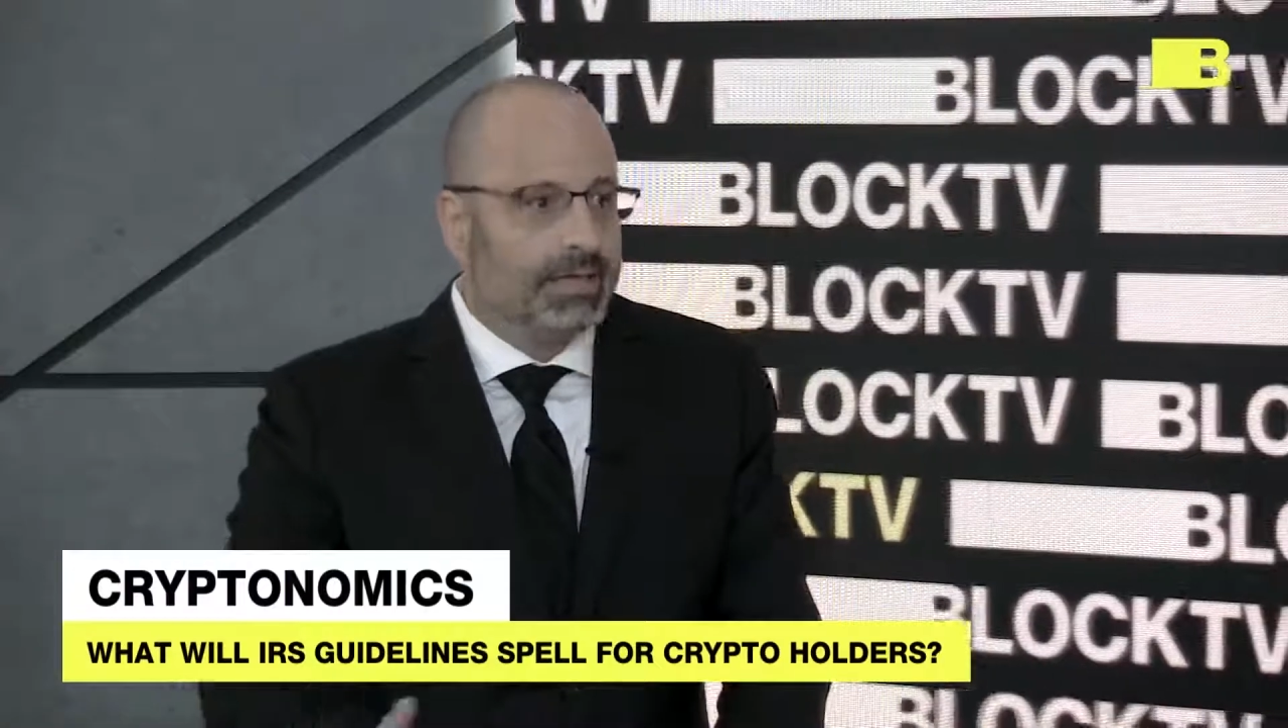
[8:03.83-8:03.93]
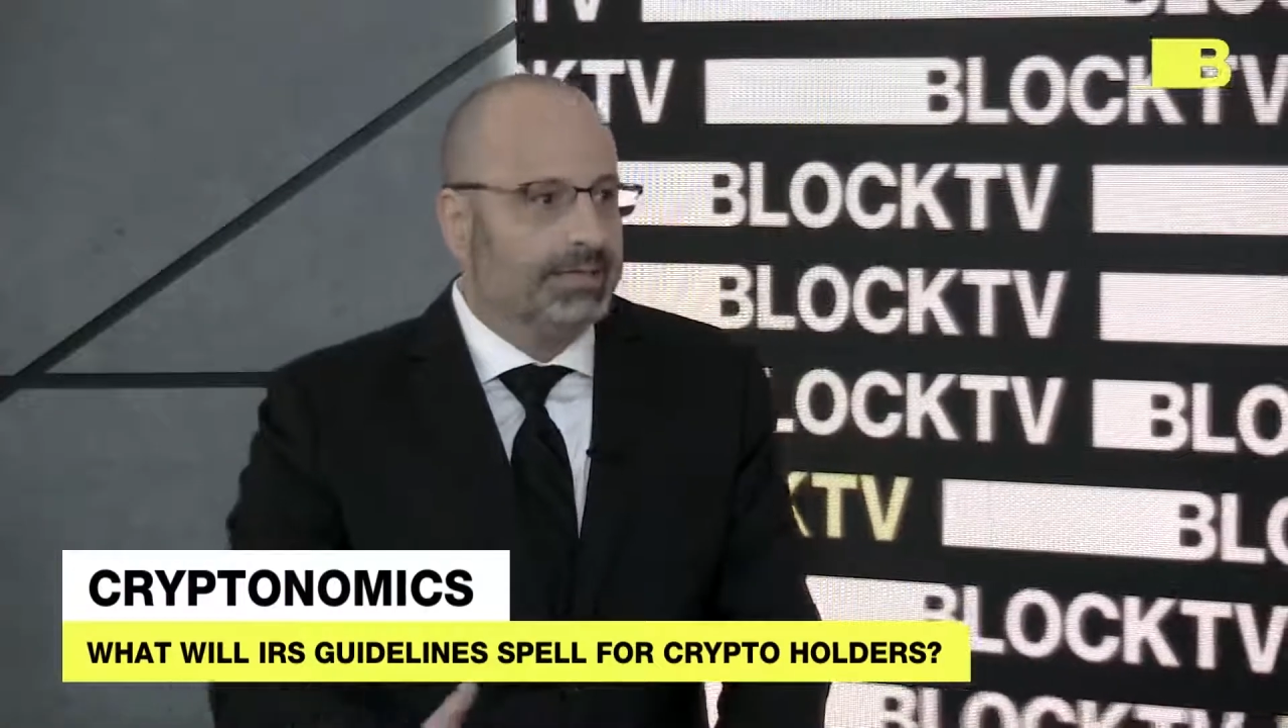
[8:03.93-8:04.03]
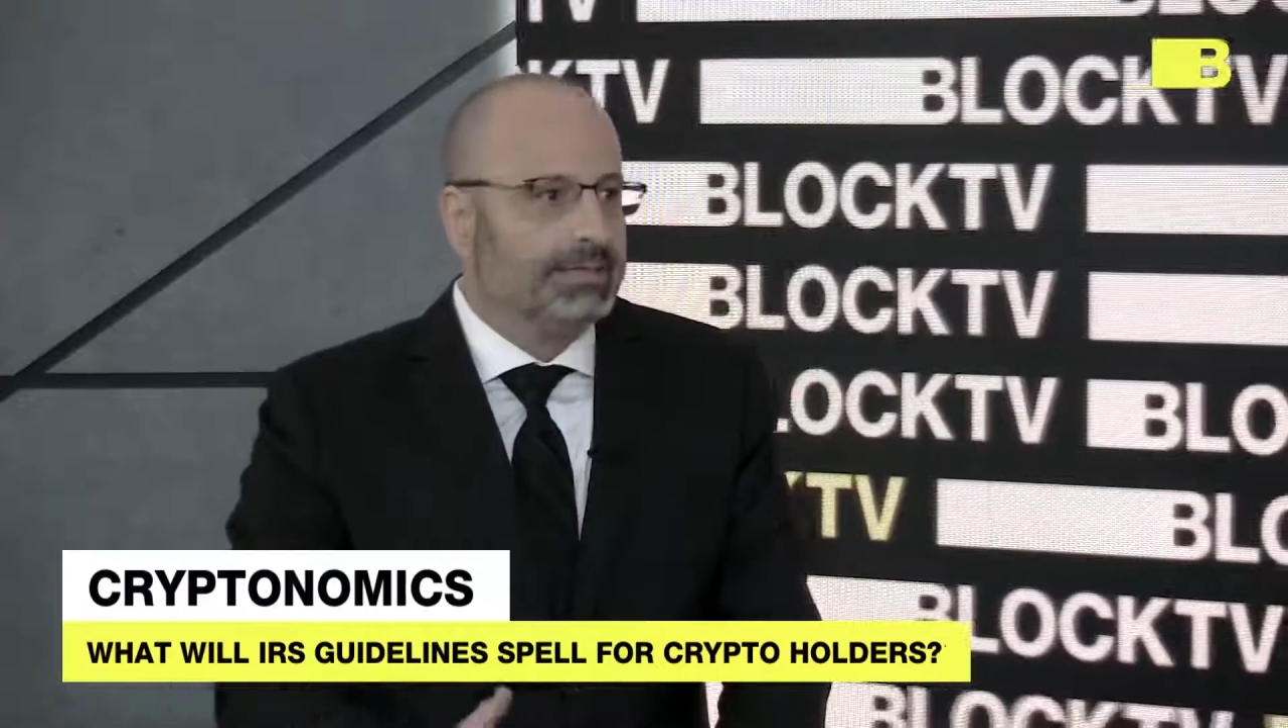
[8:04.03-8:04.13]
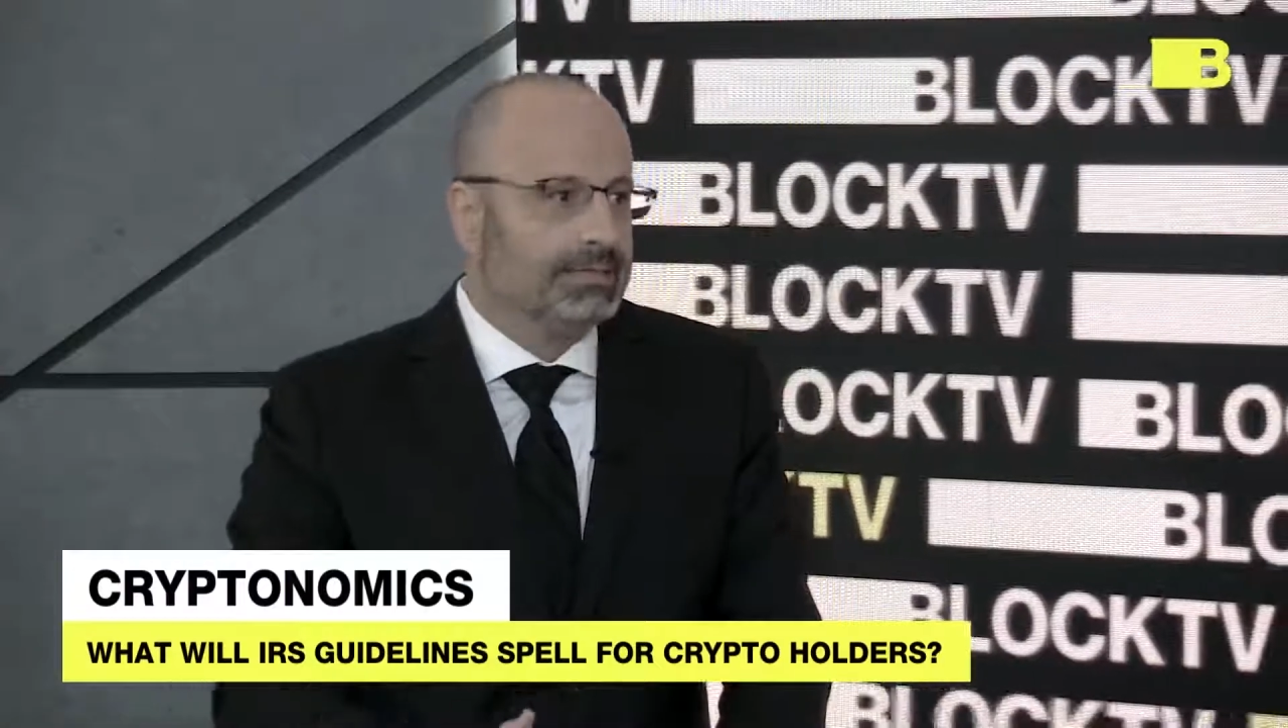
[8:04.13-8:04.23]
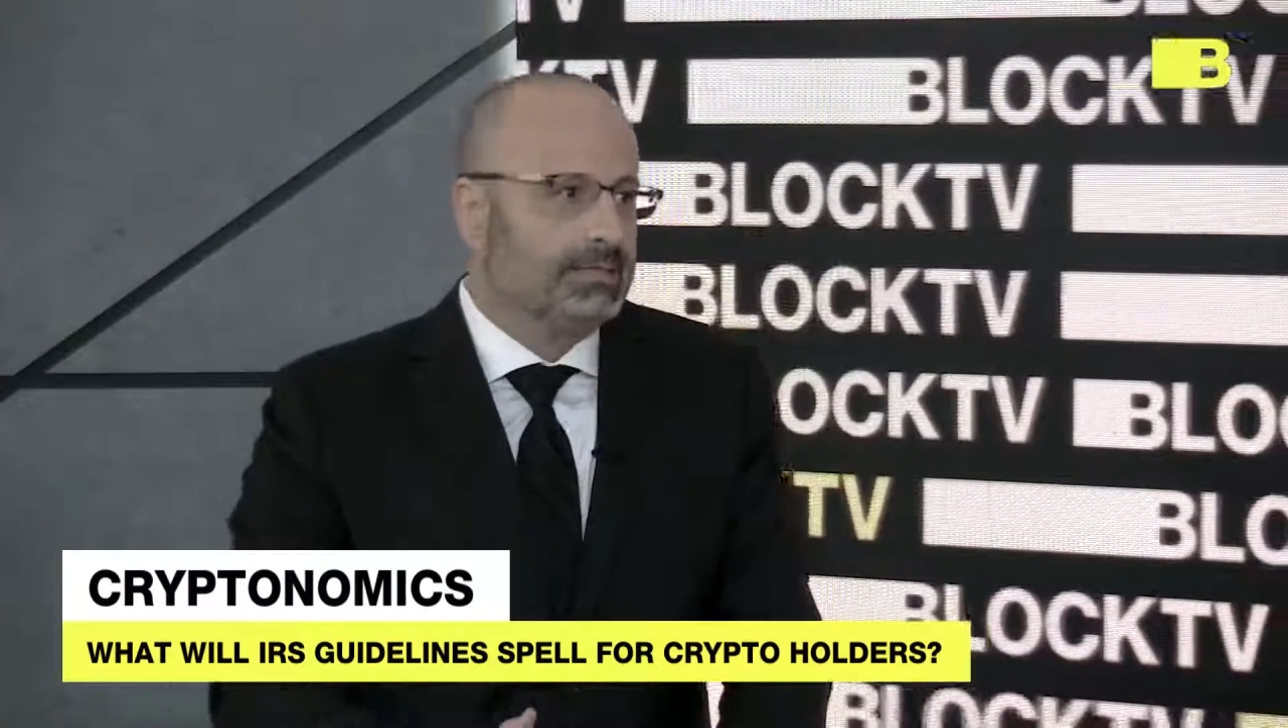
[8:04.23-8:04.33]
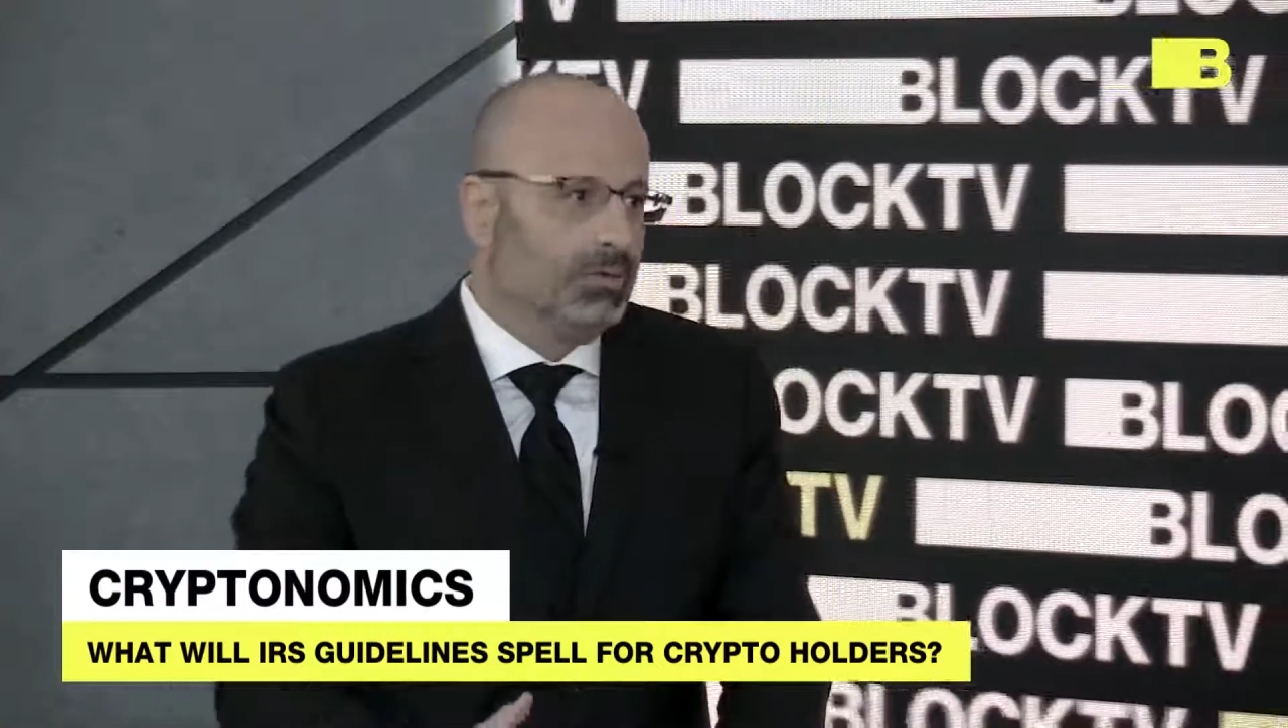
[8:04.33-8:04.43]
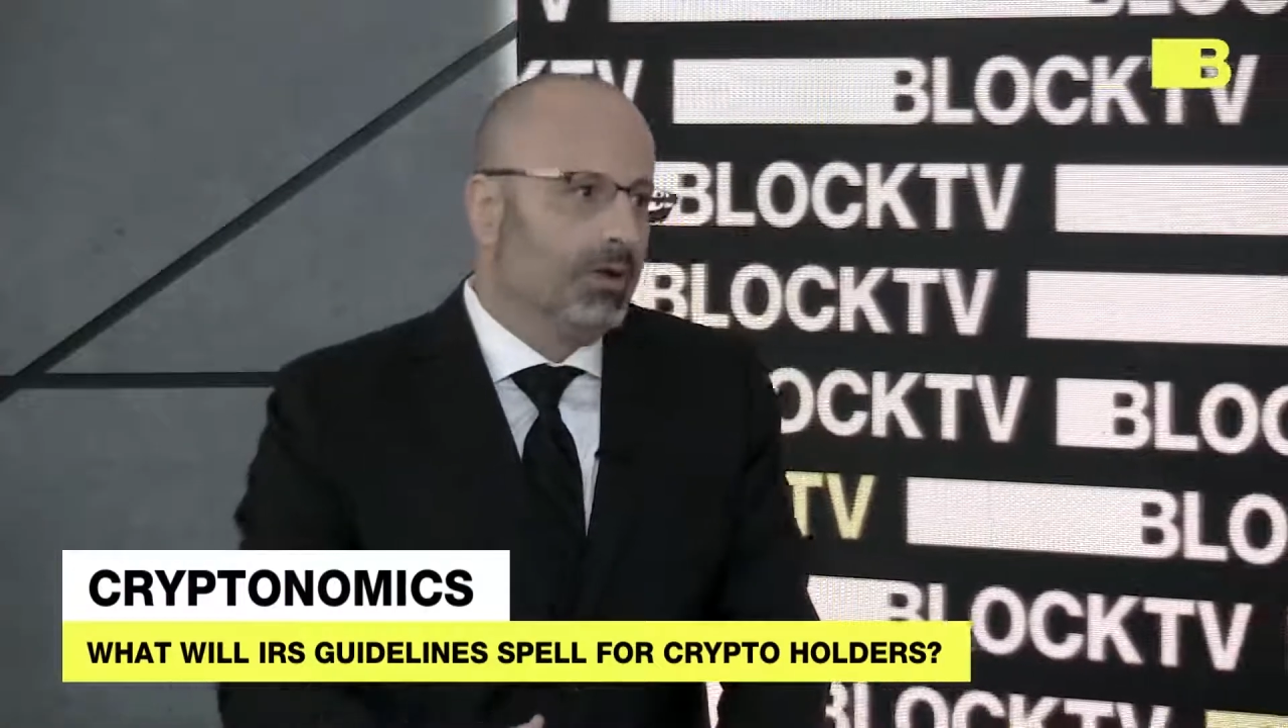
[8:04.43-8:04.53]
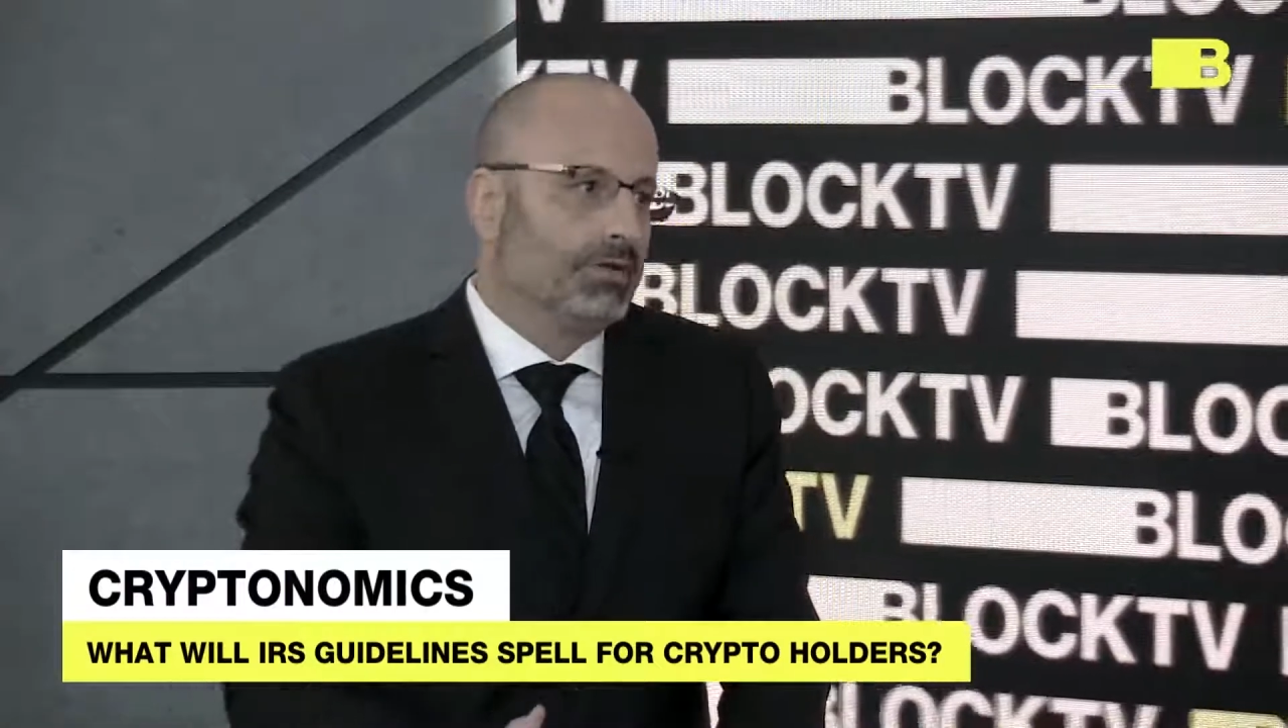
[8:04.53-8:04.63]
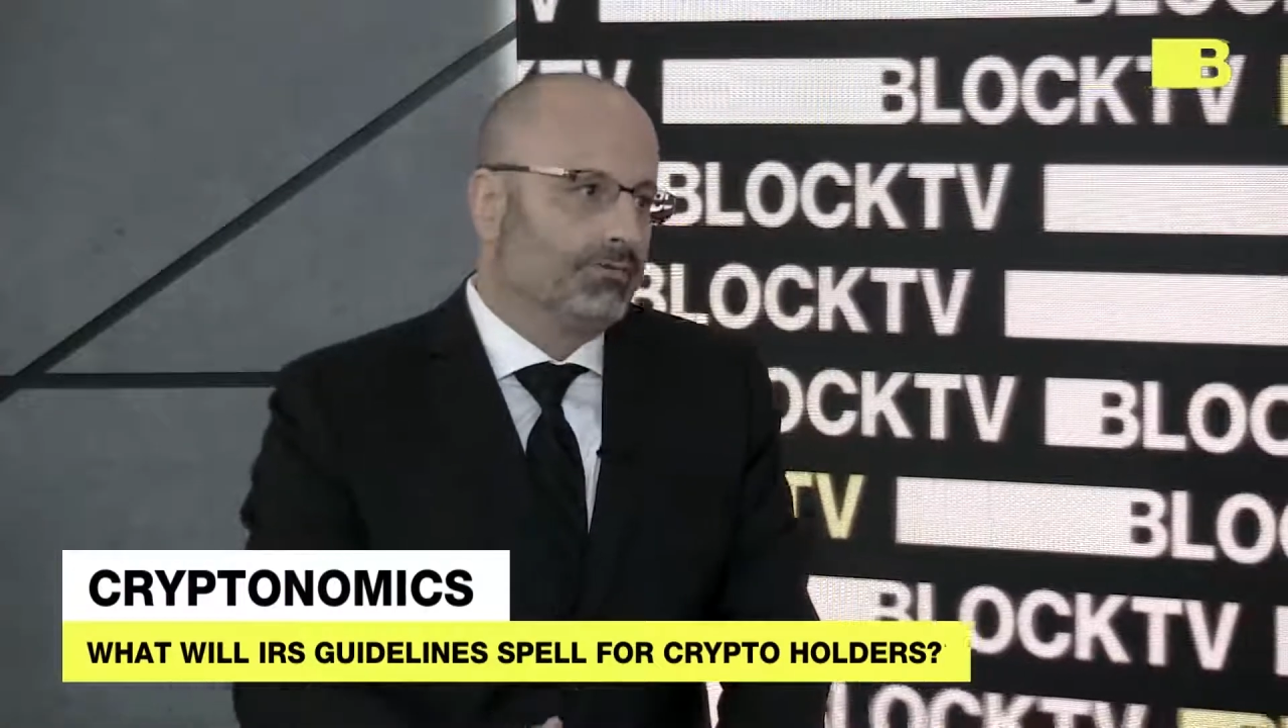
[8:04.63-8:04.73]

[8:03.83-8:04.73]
this is going